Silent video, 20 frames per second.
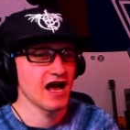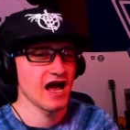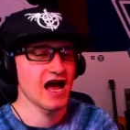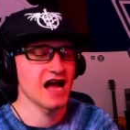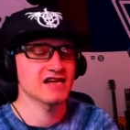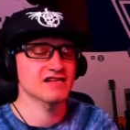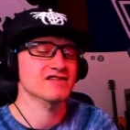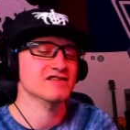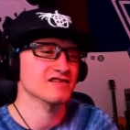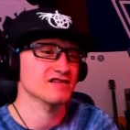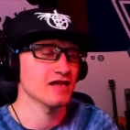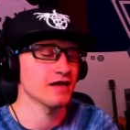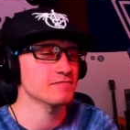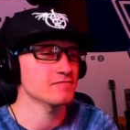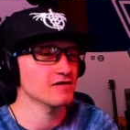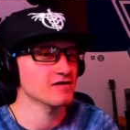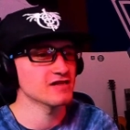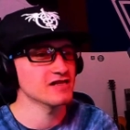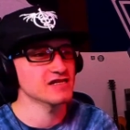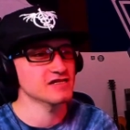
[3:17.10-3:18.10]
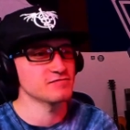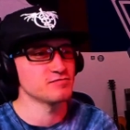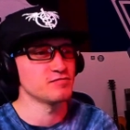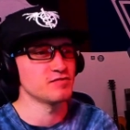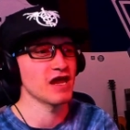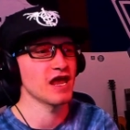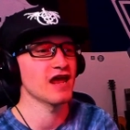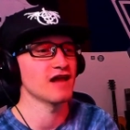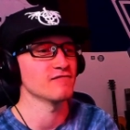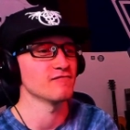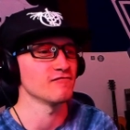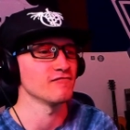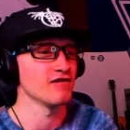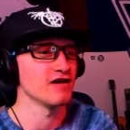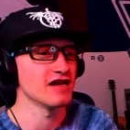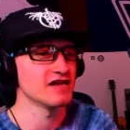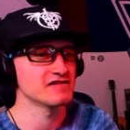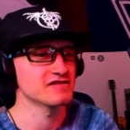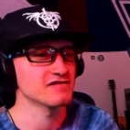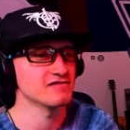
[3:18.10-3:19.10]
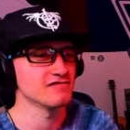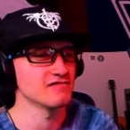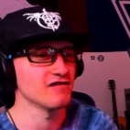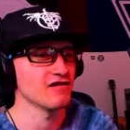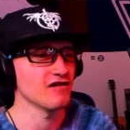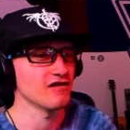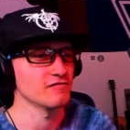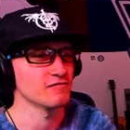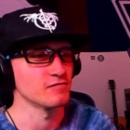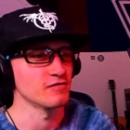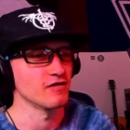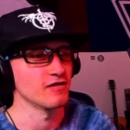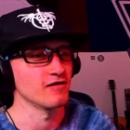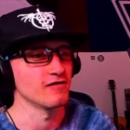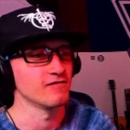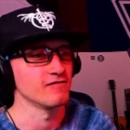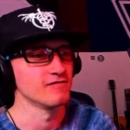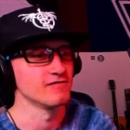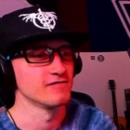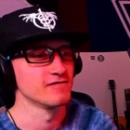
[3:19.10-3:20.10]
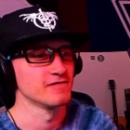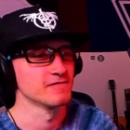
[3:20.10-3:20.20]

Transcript: I slept on this band way too long, bro.